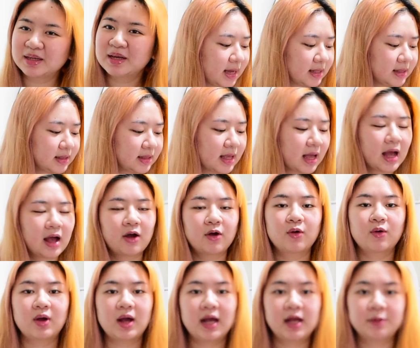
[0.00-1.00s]
And
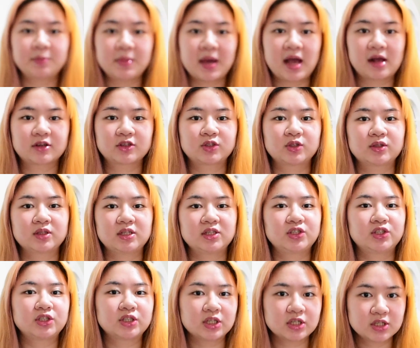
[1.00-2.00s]
now I'm actually
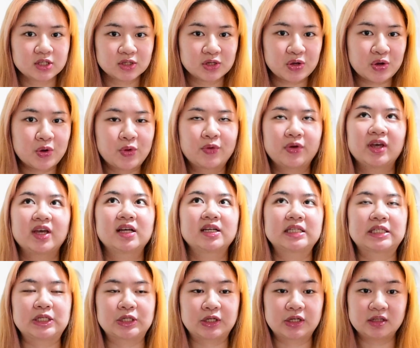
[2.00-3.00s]
just
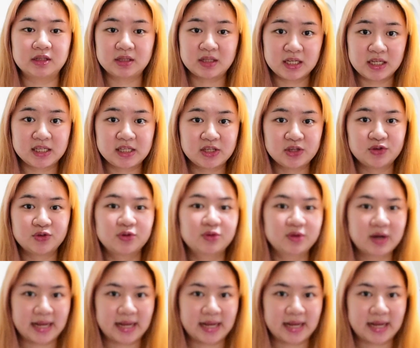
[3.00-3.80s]
going to continue